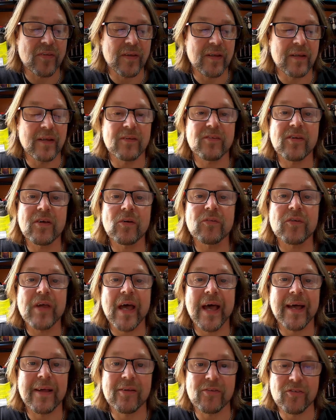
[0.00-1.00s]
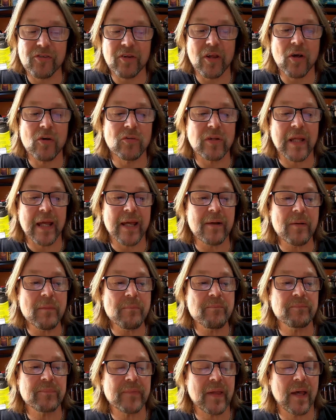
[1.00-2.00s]
the tilt has slowed down.
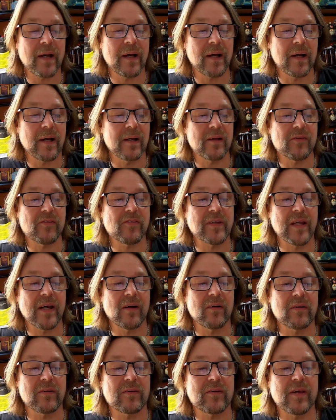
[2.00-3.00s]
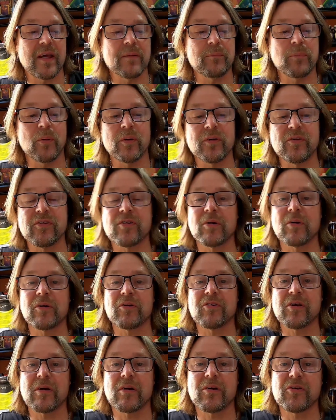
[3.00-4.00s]
It's now at
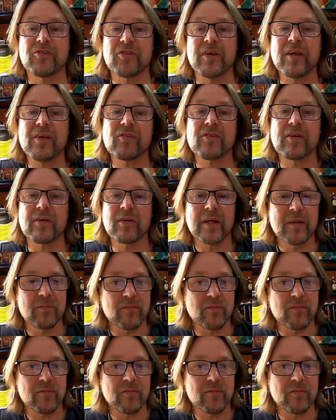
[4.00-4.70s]
10.006 in